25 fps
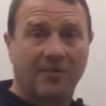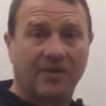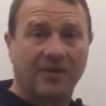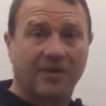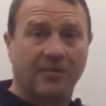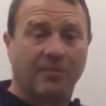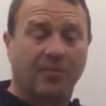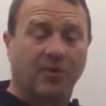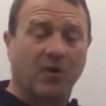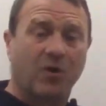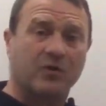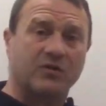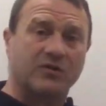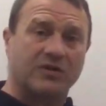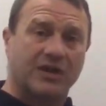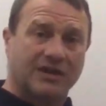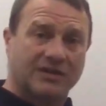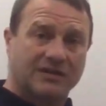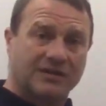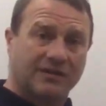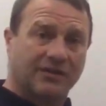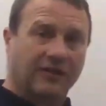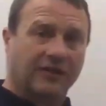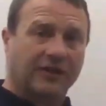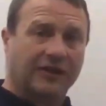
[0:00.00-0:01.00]
But the
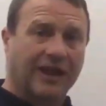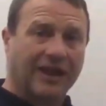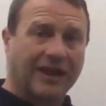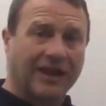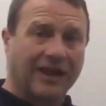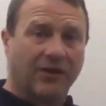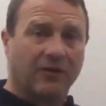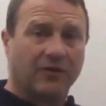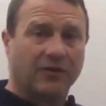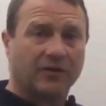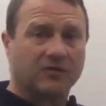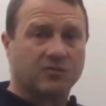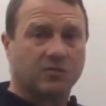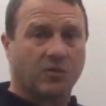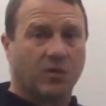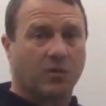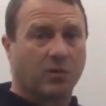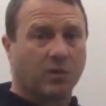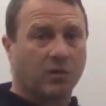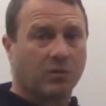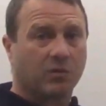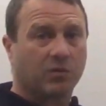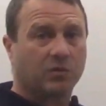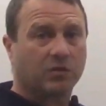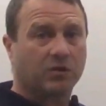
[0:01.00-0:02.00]
process of the layout is what
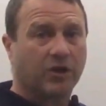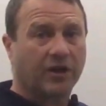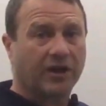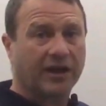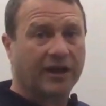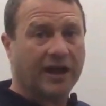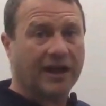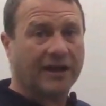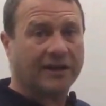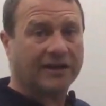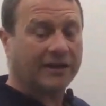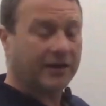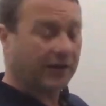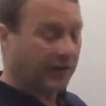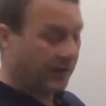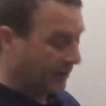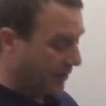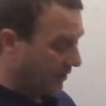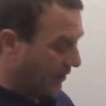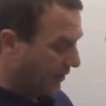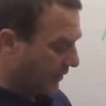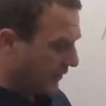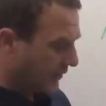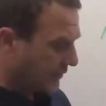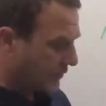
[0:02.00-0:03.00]
we're looking at here.
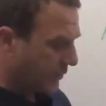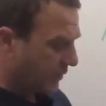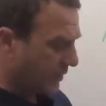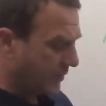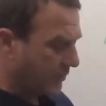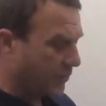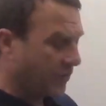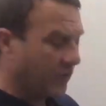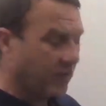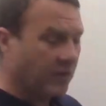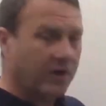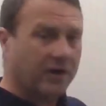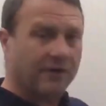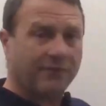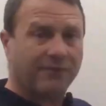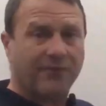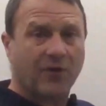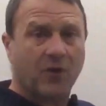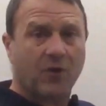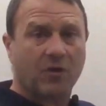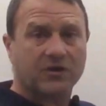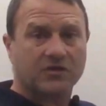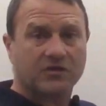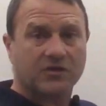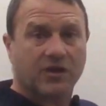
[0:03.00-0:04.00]
So we're going to
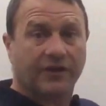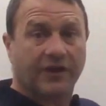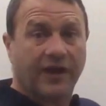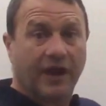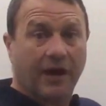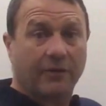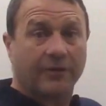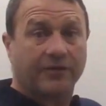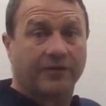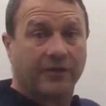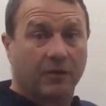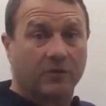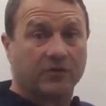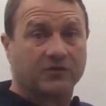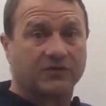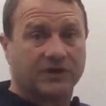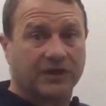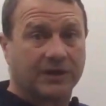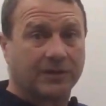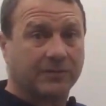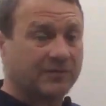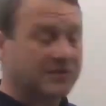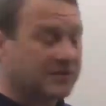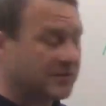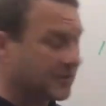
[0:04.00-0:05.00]
focus on that with no
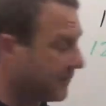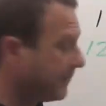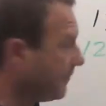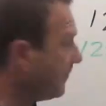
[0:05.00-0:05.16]
seams.